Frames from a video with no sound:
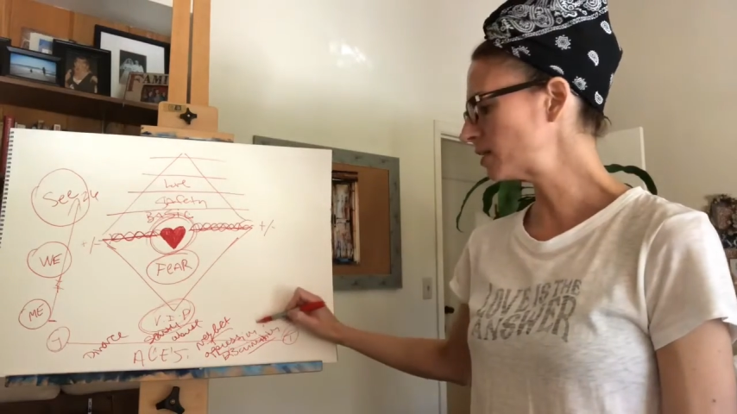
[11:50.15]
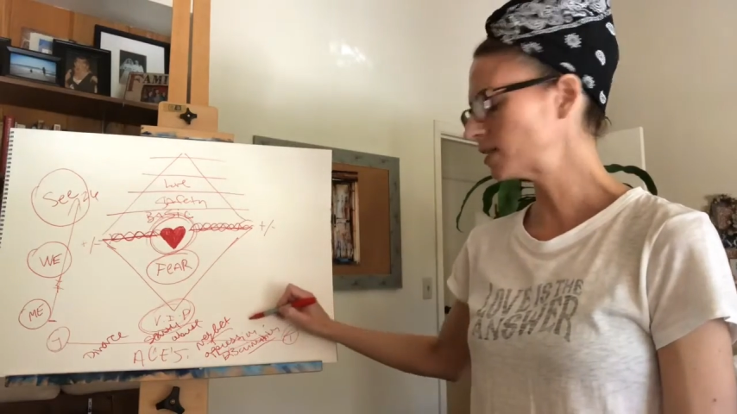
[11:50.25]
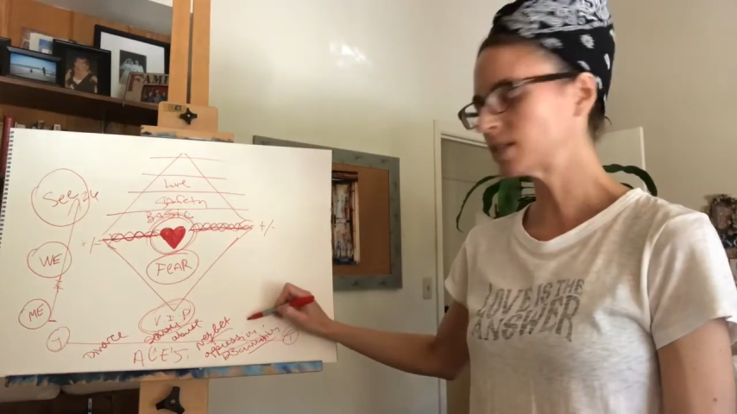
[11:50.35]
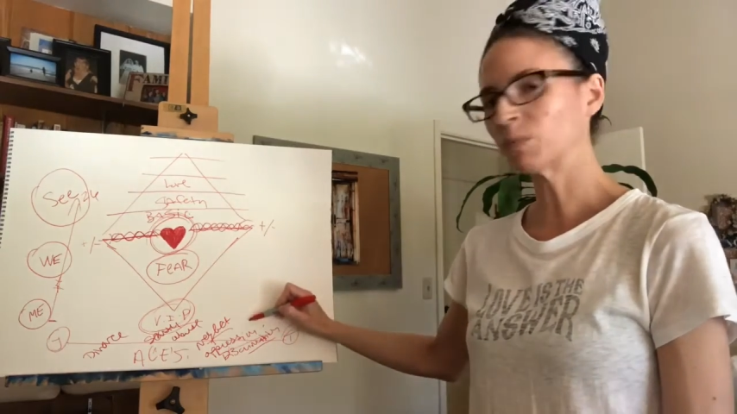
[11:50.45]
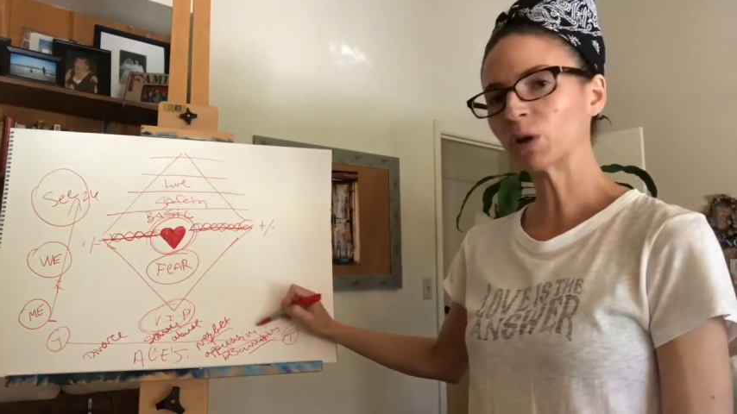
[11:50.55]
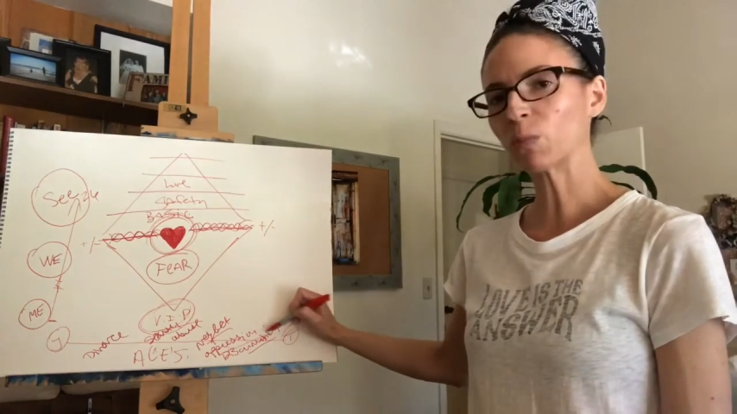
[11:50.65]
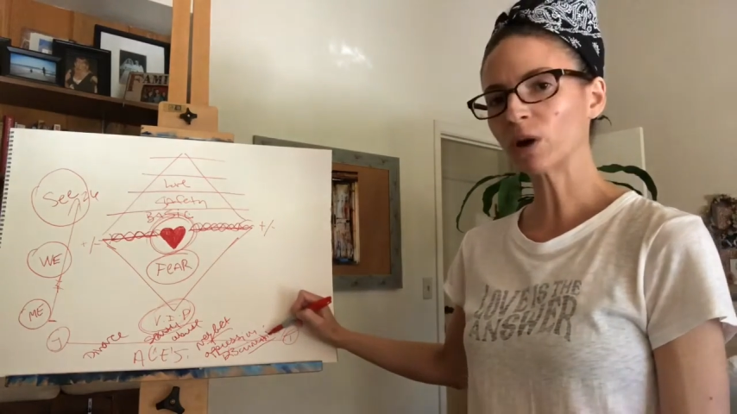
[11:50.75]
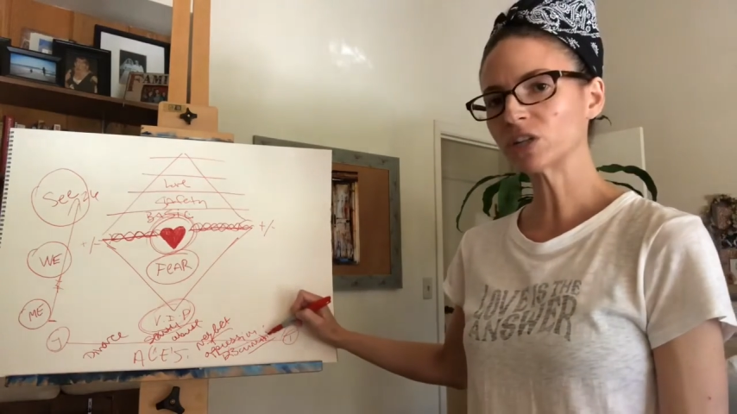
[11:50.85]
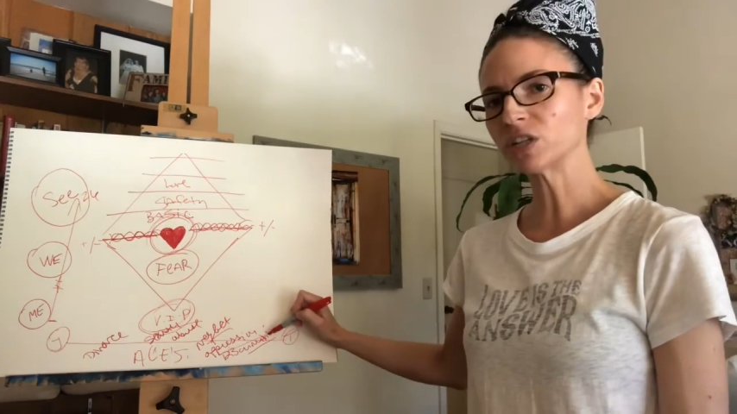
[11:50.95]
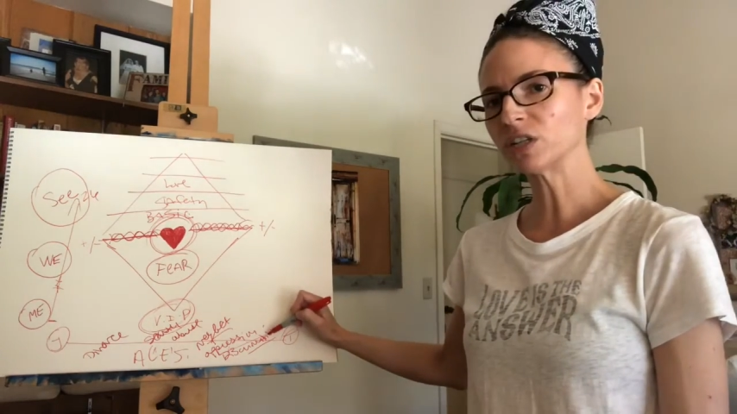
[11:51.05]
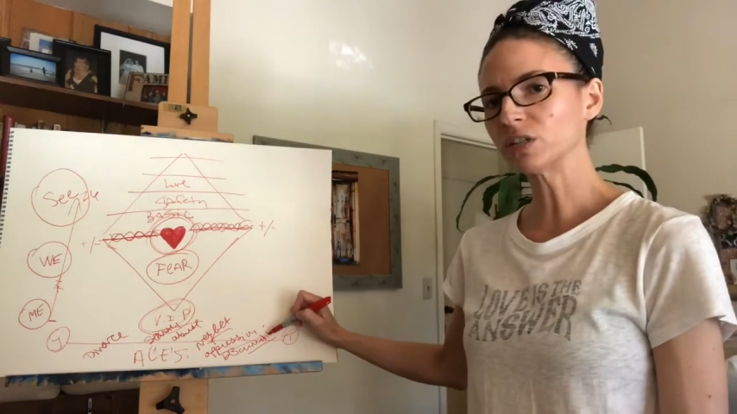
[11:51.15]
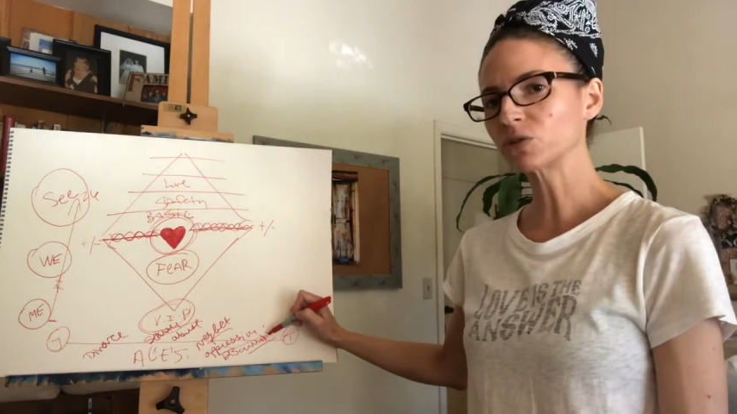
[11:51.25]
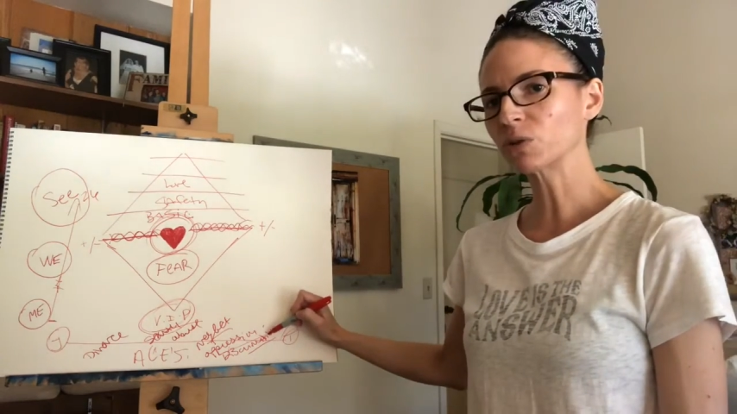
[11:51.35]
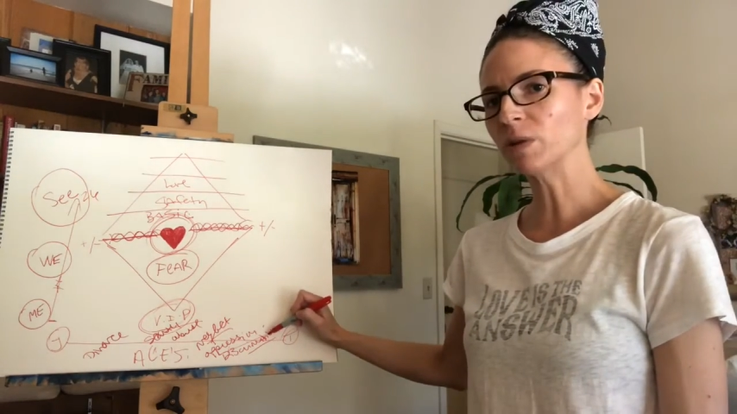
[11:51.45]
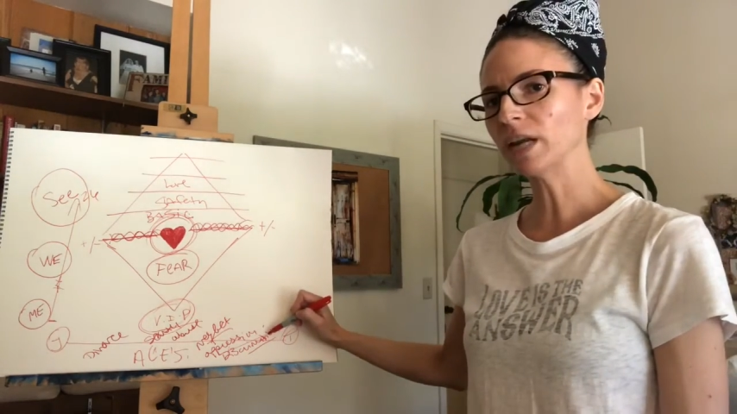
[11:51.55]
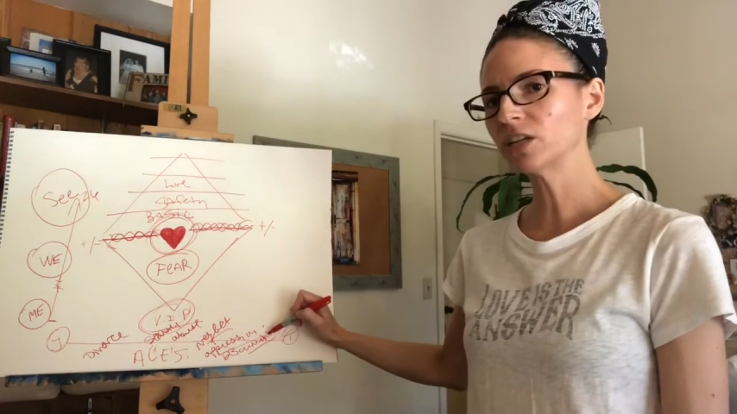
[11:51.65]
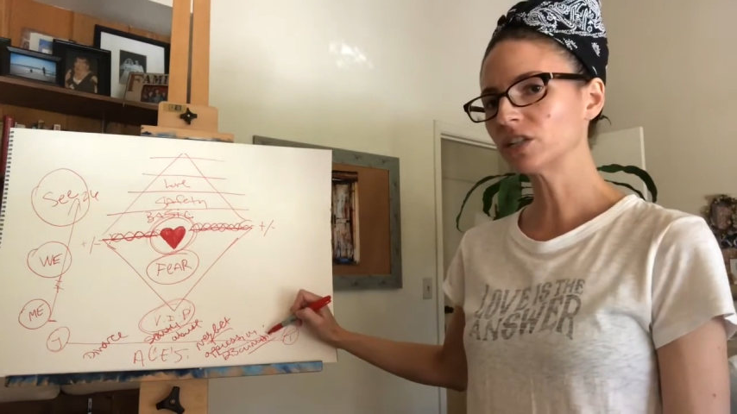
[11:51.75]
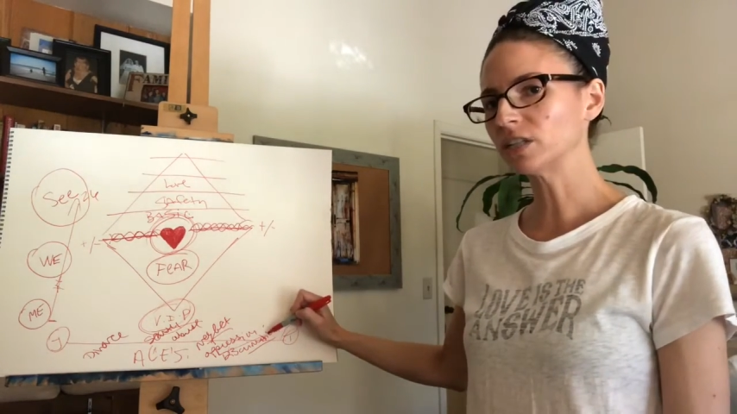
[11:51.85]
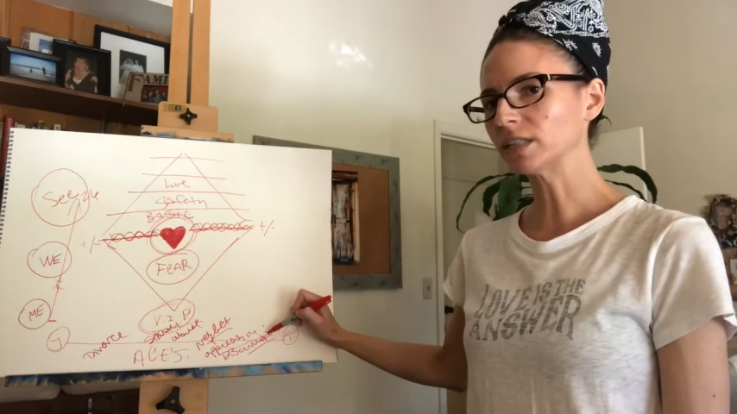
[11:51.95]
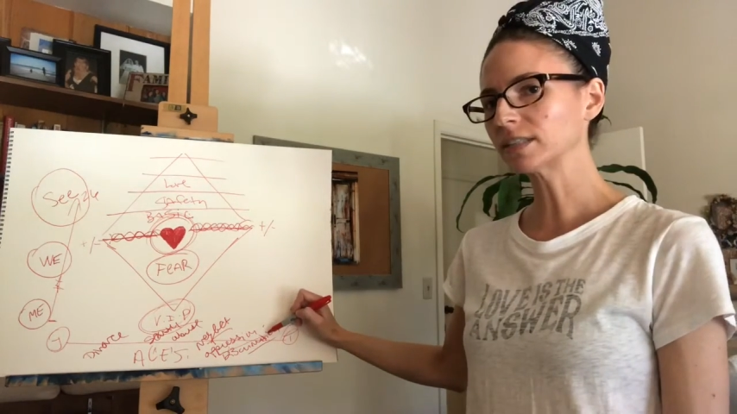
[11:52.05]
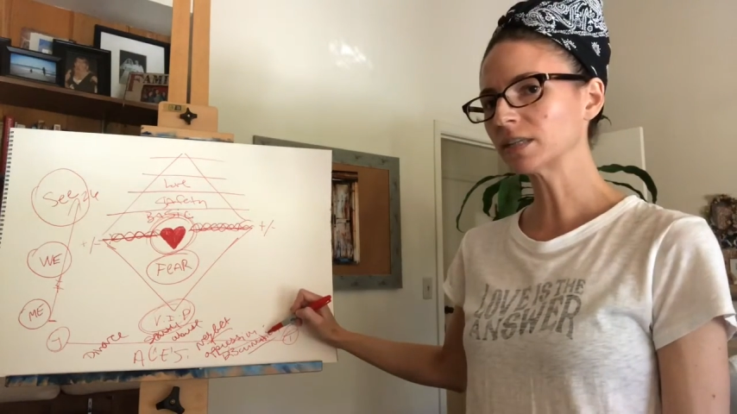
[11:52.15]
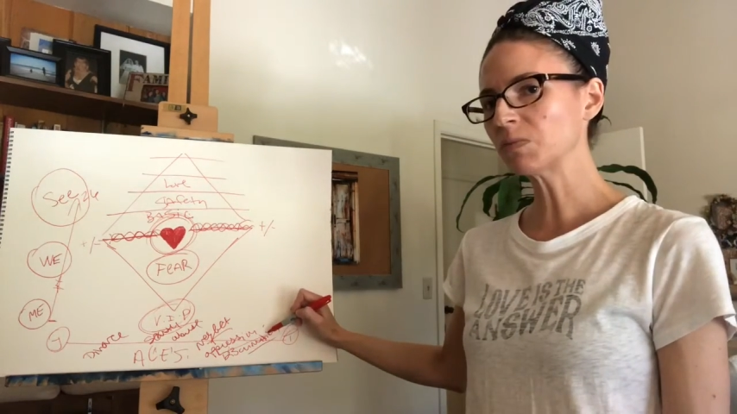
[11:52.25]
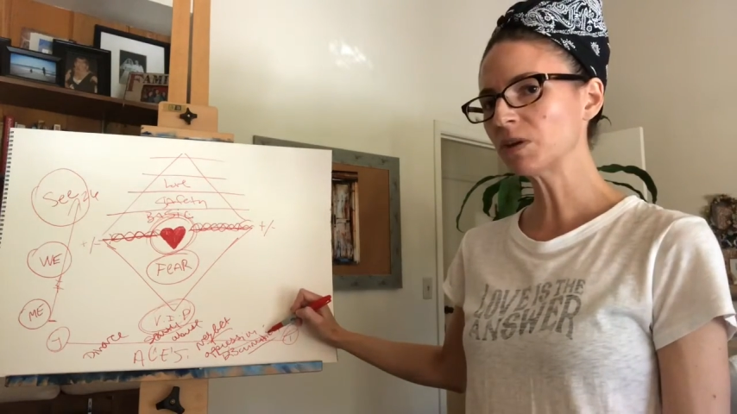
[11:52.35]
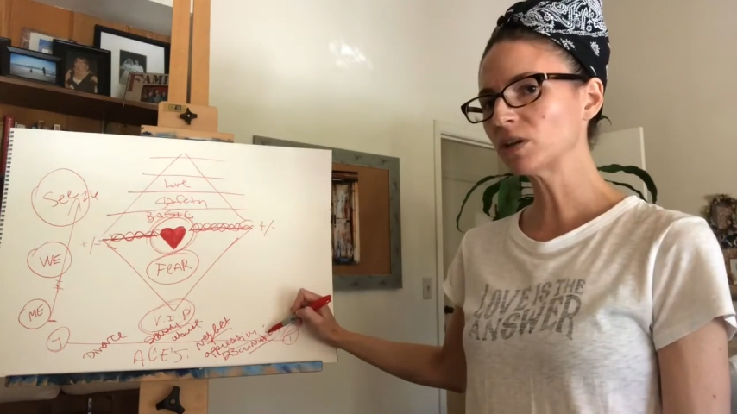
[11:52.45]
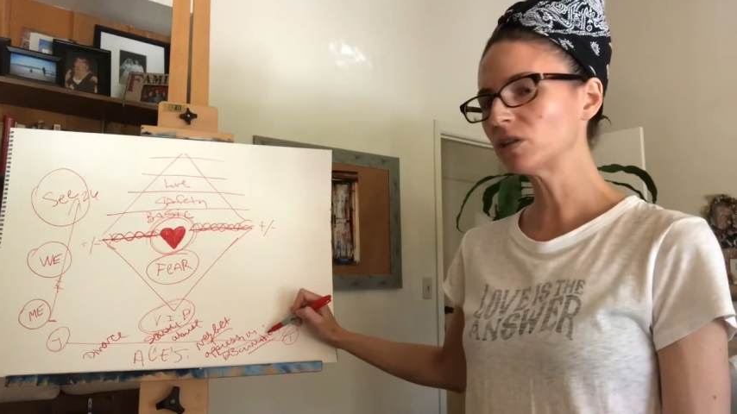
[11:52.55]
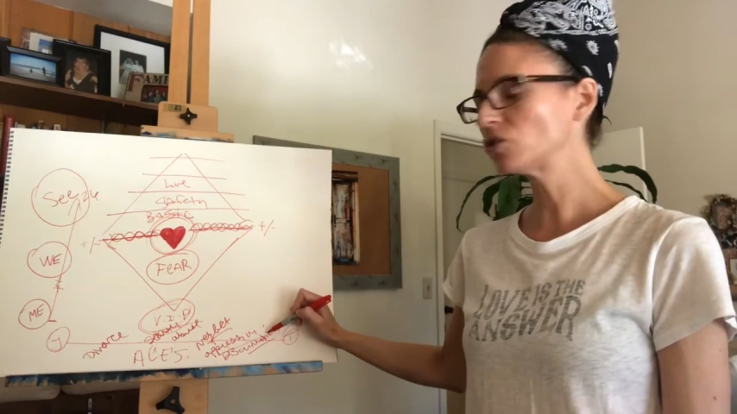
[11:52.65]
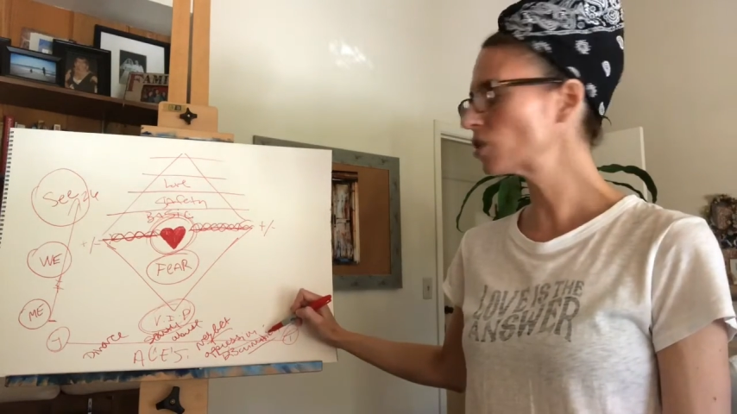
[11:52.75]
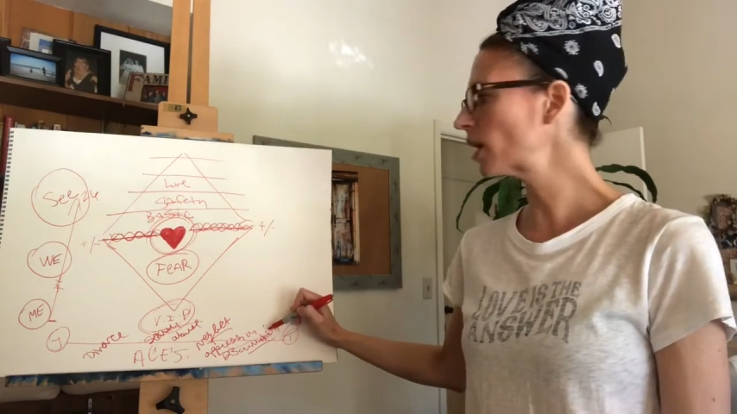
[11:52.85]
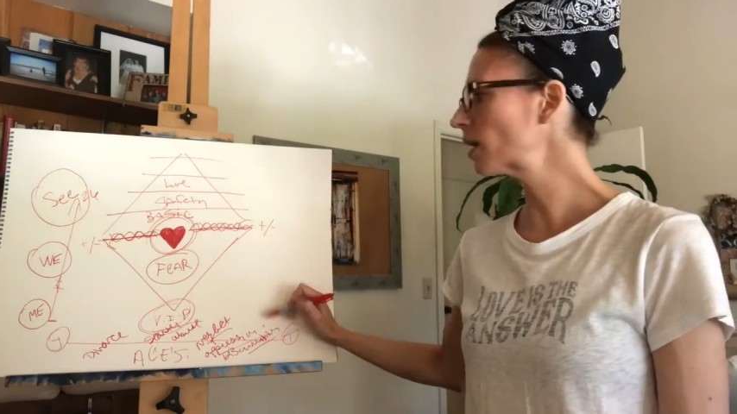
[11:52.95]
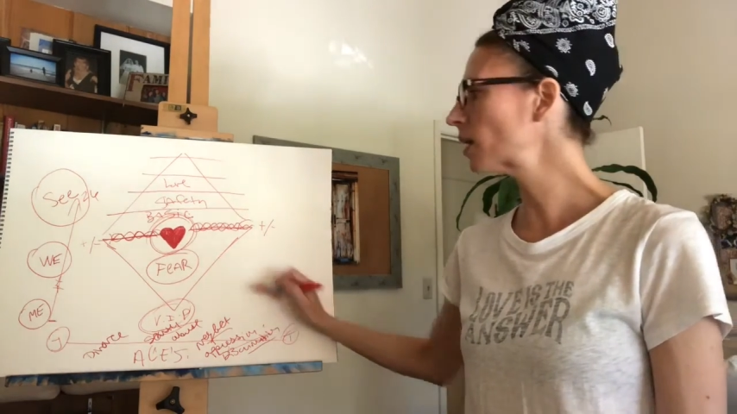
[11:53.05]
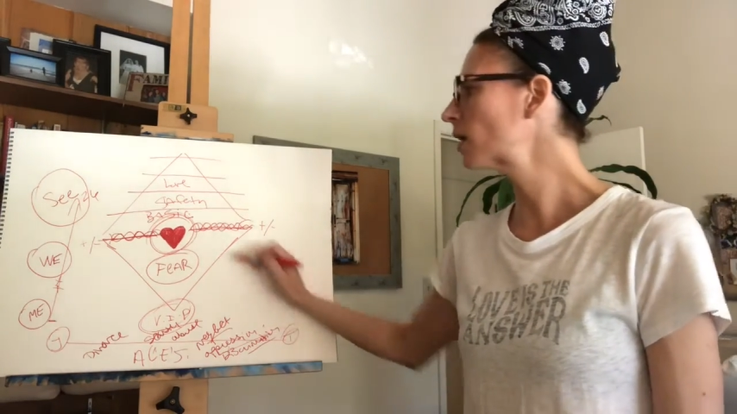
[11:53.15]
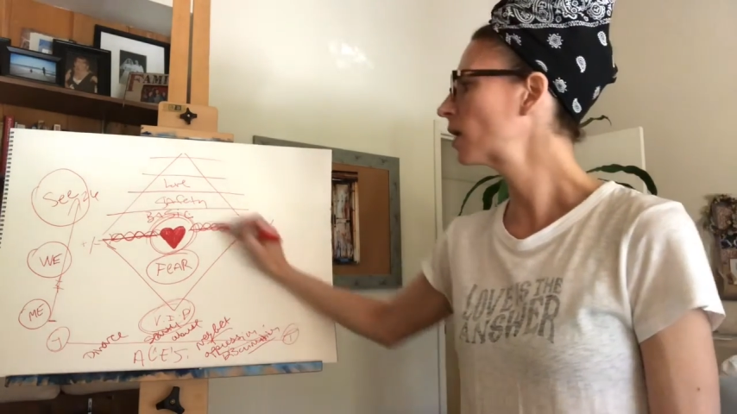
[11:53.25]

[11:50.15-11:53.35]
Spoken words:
systemic oppression and discrimination, that's going to be a good trick.